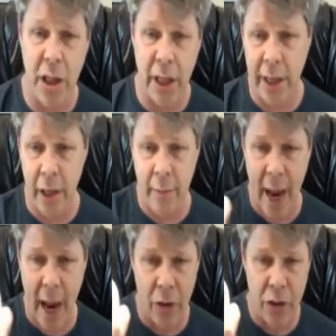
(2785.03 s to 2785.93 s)
click your
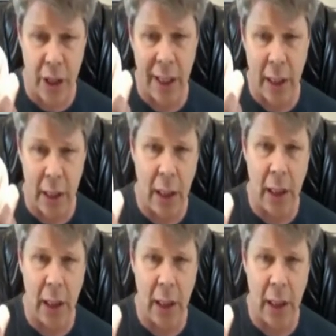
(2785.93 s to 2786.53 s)
mouse, click,